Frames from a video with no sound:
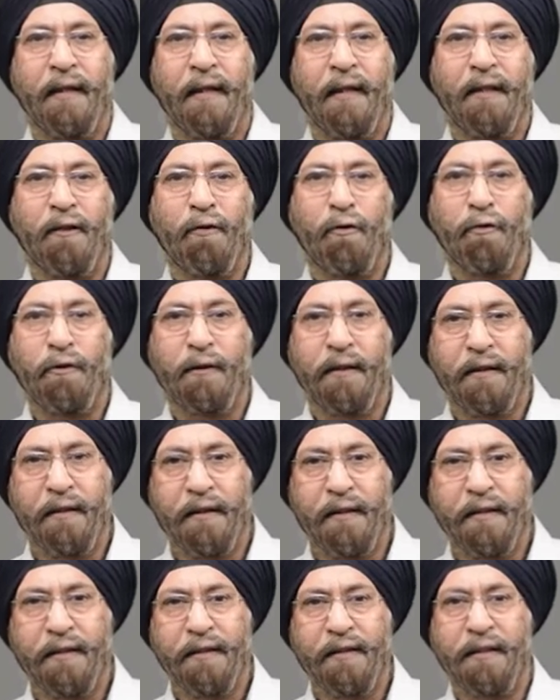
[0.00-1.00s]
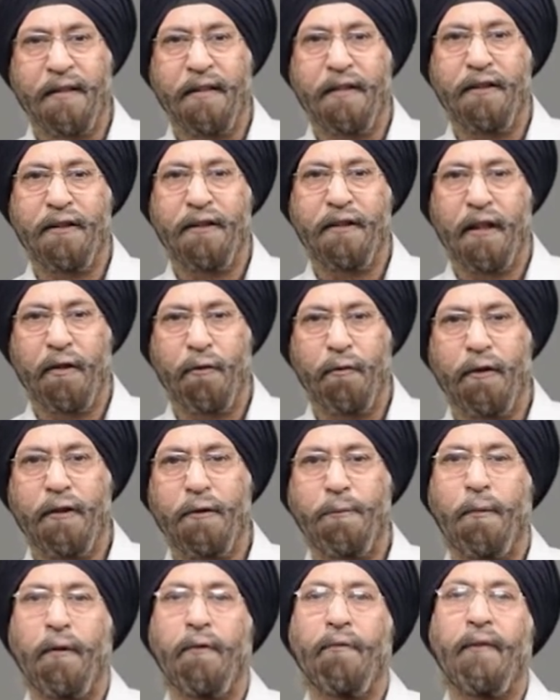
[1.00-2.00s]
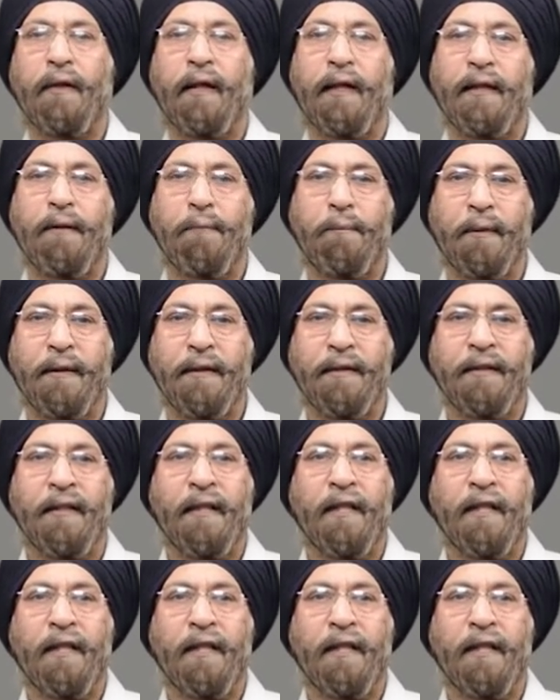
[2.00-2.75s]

a glutinous yellowish brown element